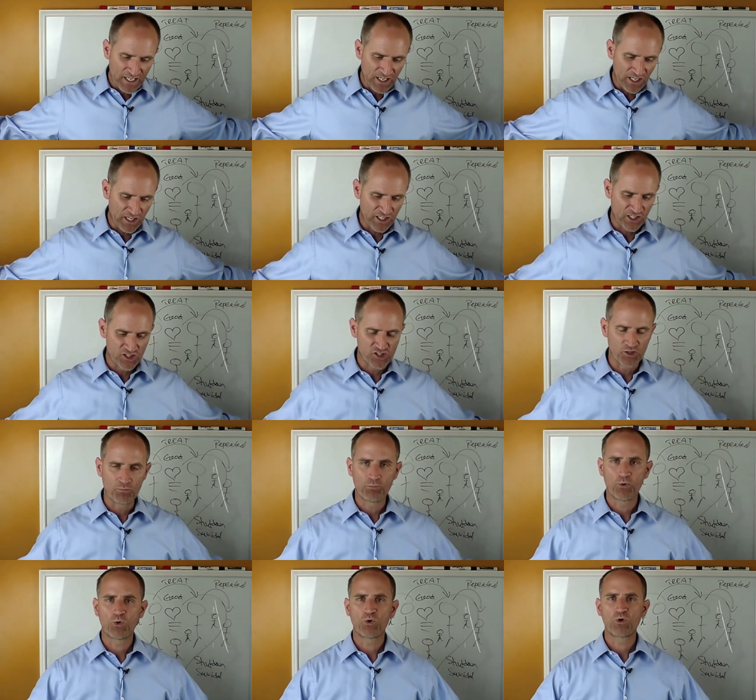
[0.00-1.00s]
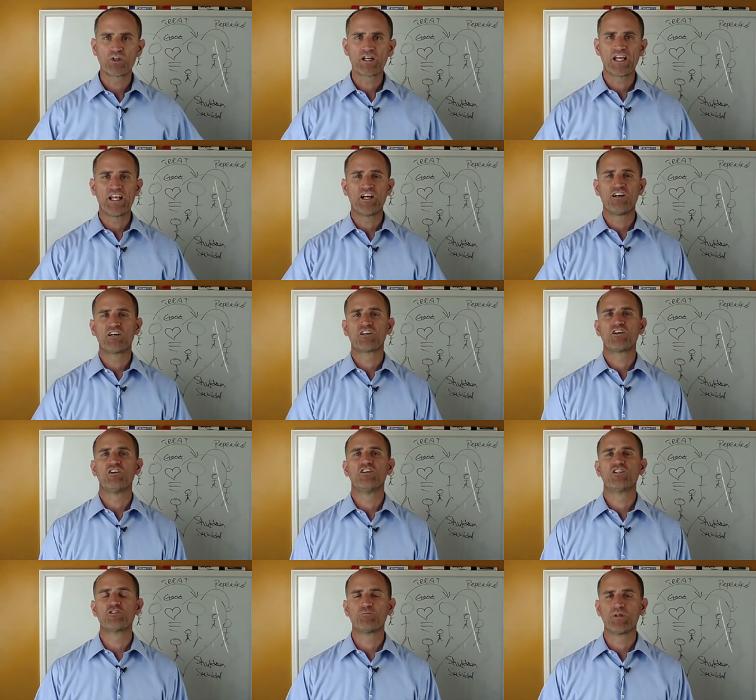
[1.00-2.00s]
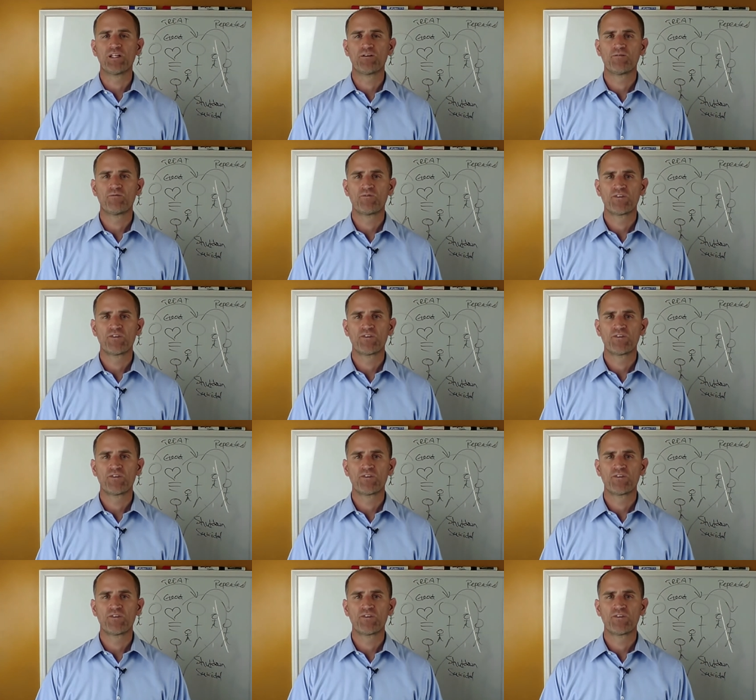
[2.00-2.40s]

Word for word: and our support and our encouragement.